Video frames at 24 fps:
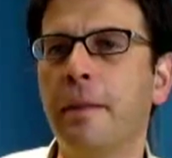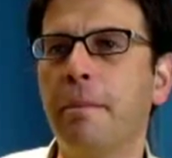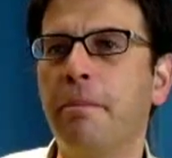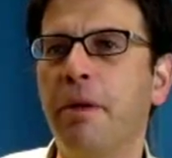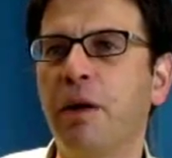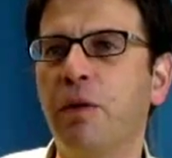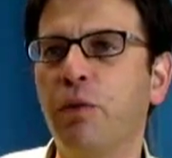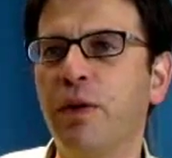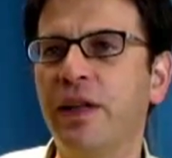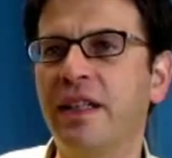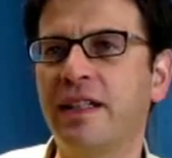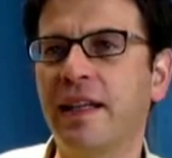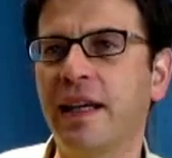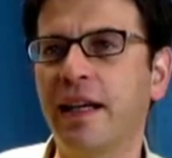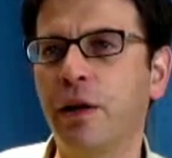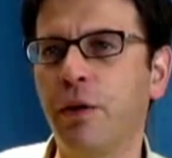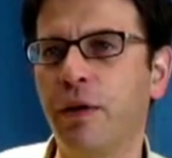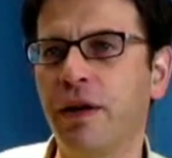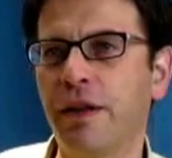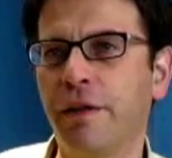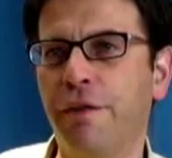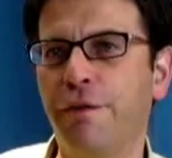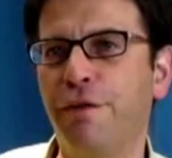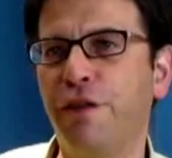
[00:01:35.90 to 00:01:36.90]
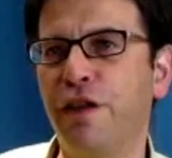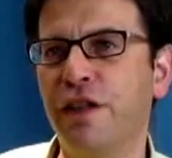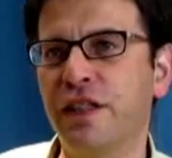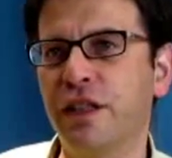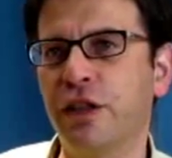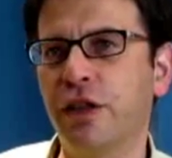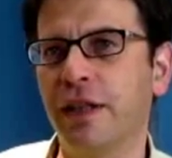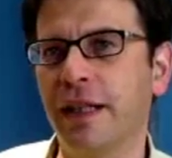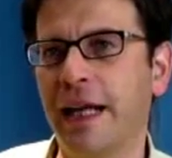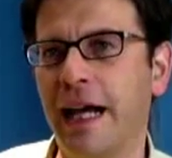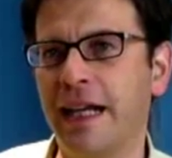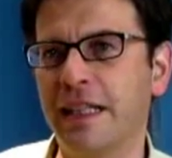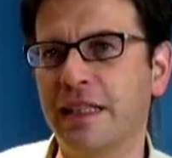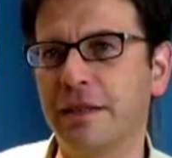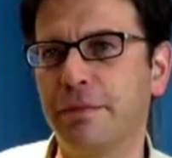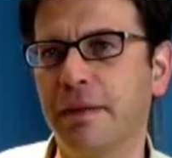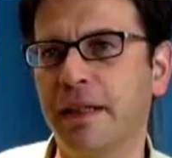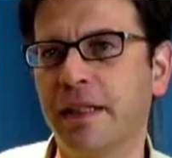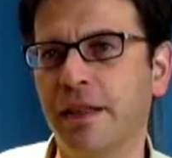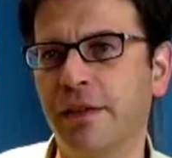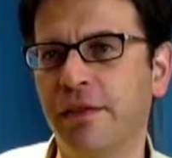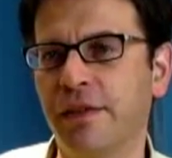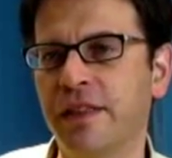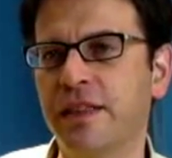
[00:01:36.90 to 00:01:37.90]
But we take away the physical
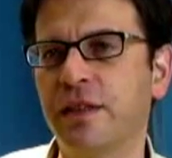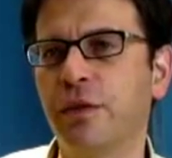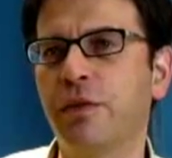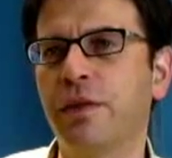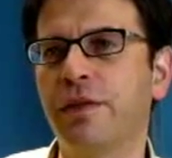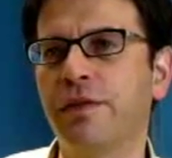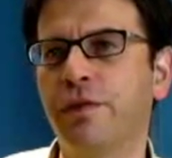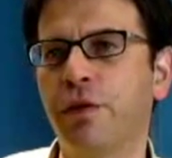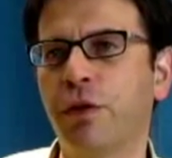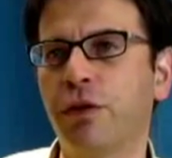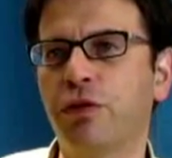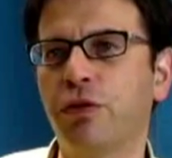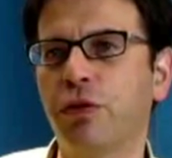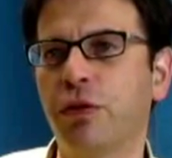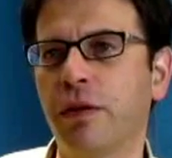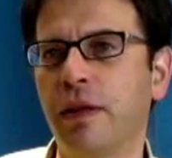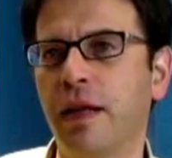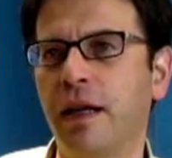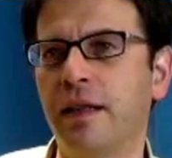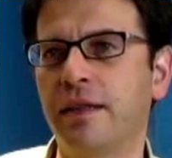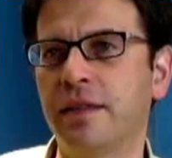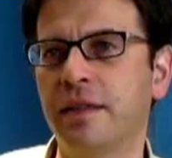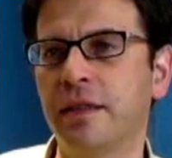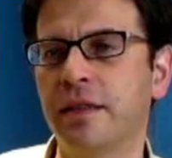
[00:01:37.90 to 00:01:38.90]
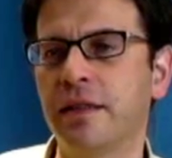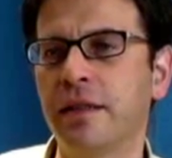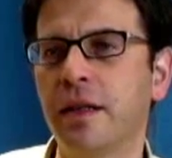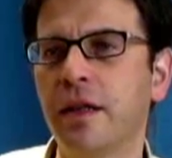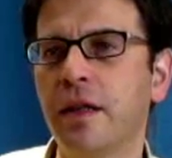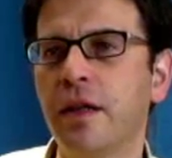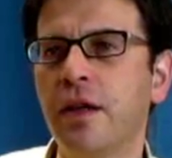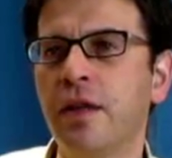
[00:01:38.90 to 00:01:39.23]
aspect of it. So we virtualize it.